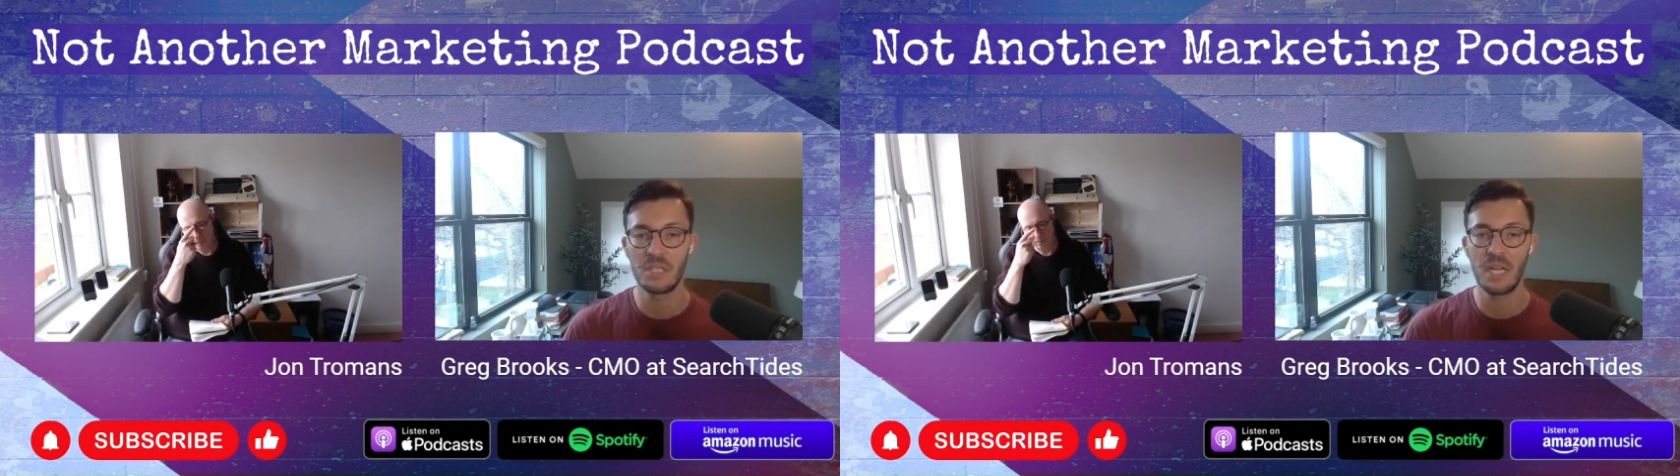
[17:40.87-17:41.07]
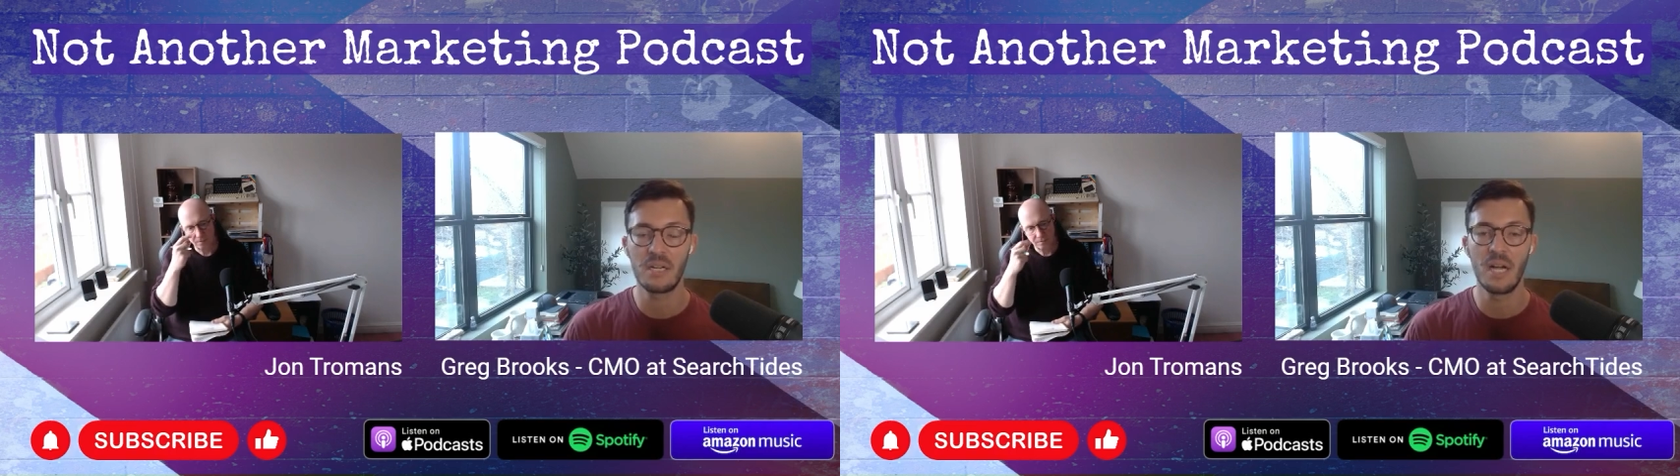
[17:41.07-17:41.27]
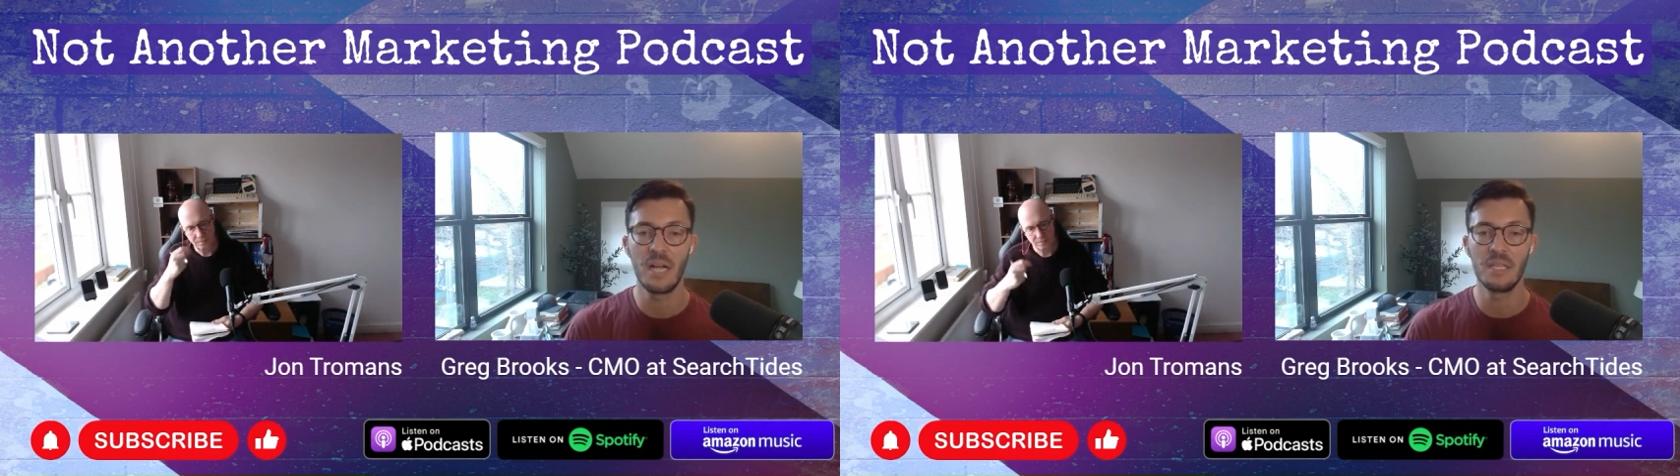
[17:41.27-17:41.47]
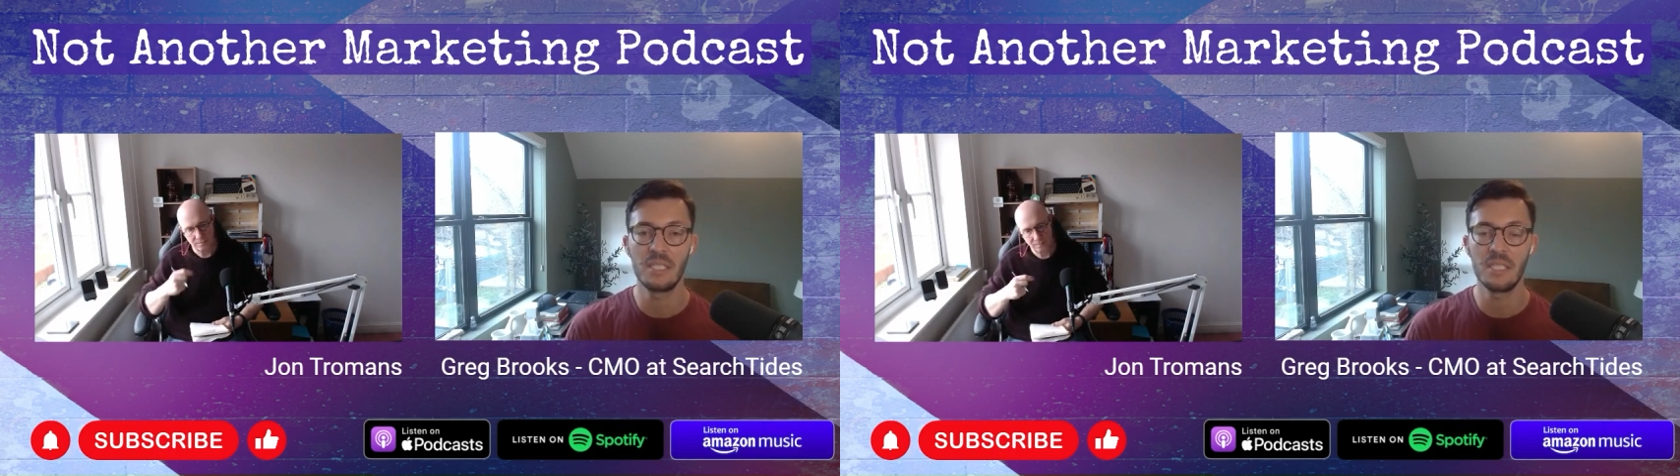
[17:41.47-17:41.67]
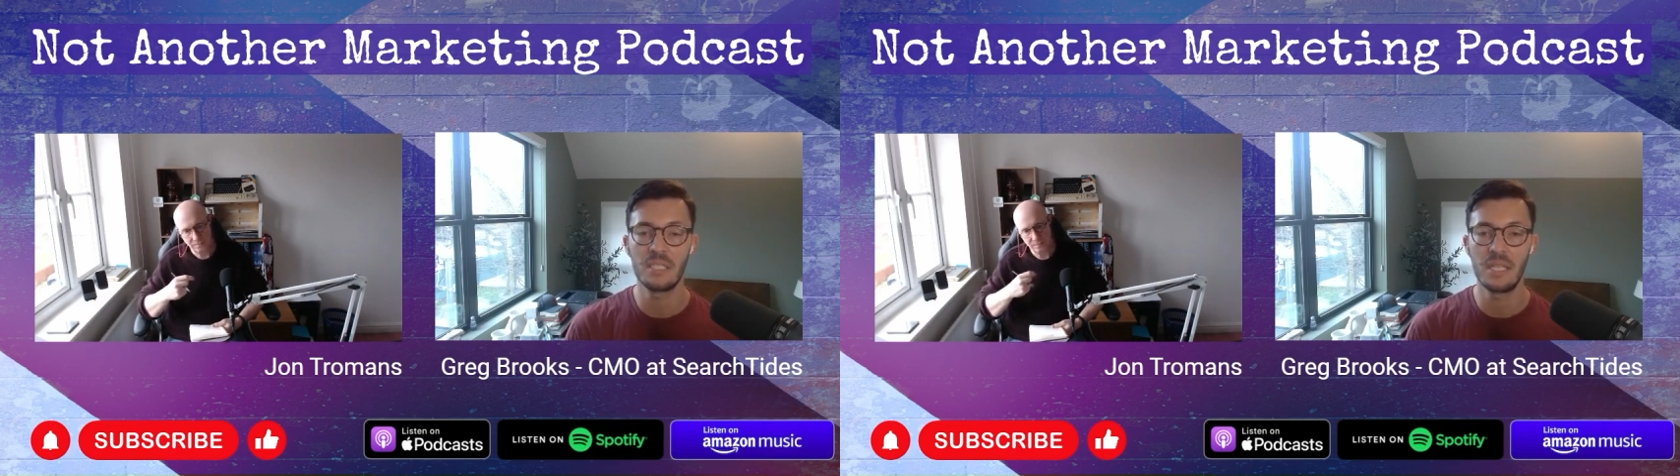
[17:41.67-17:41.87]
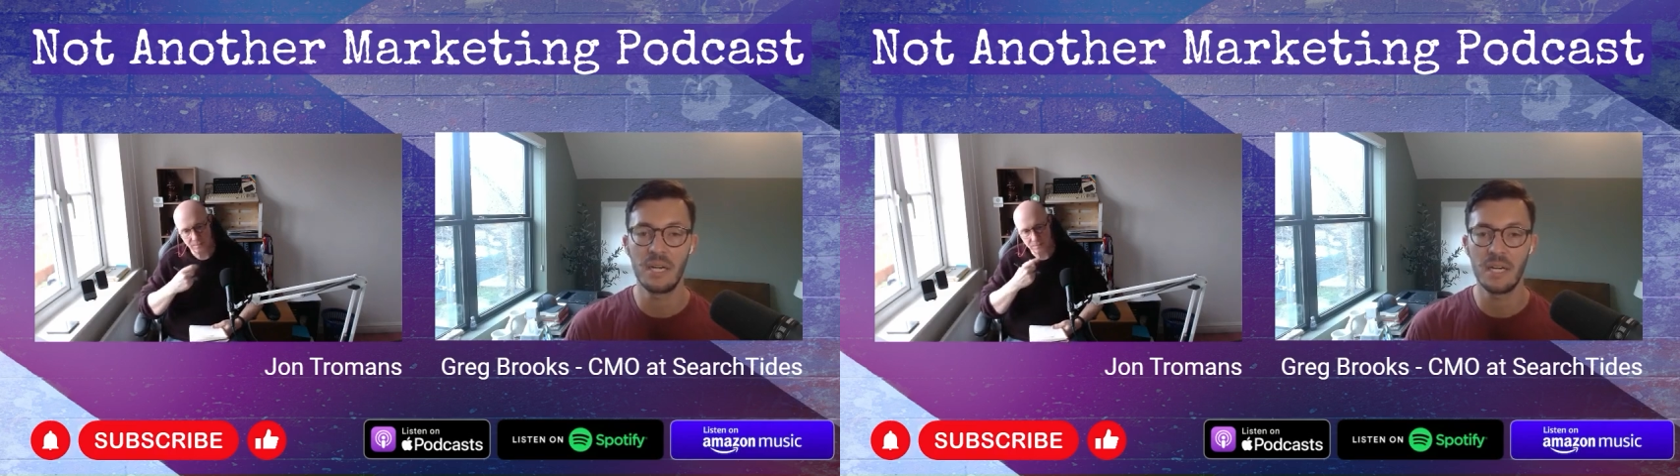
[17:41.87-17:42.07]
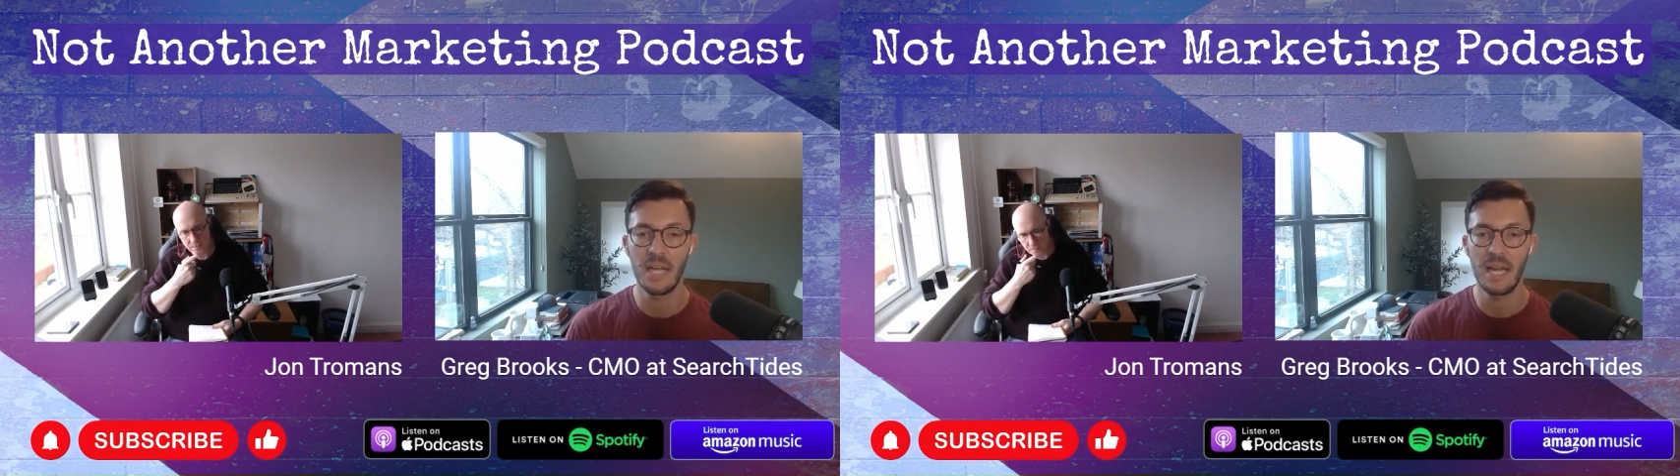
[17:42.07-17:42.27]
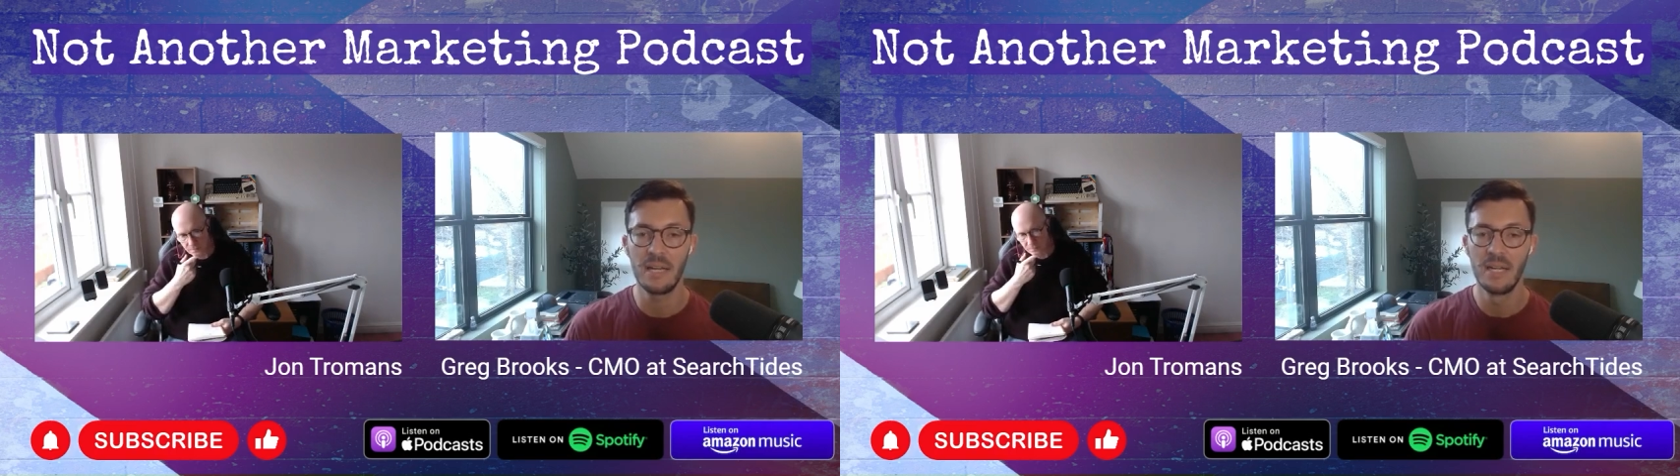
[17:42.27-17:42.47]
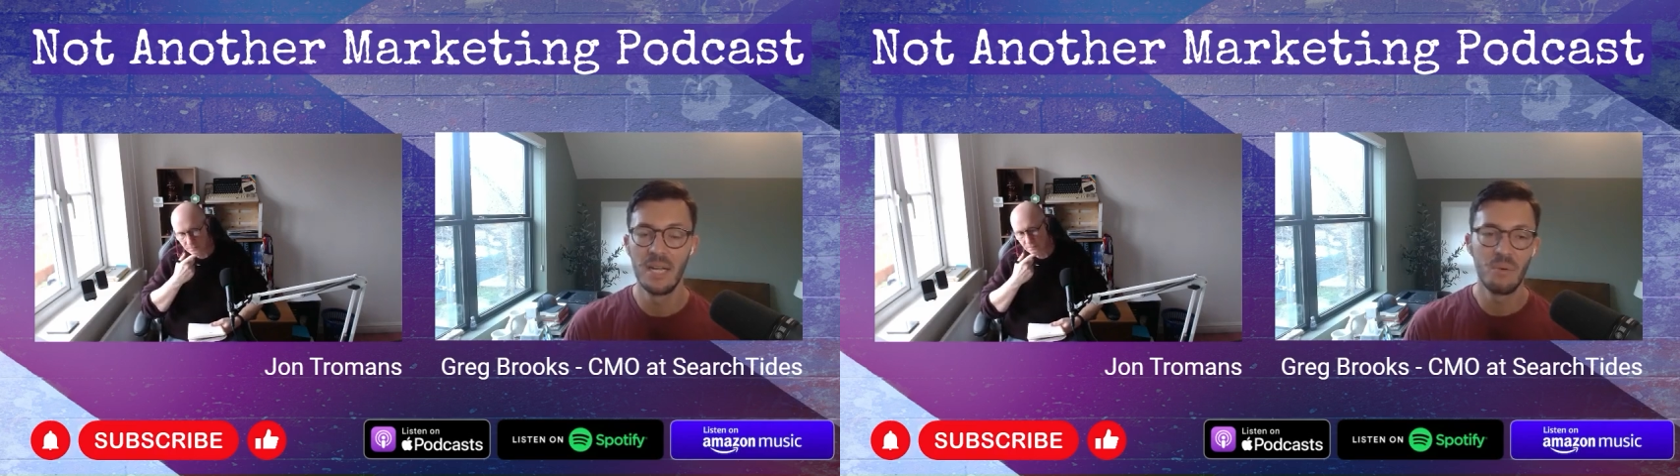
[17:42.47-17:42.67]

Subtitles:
technology is there yet.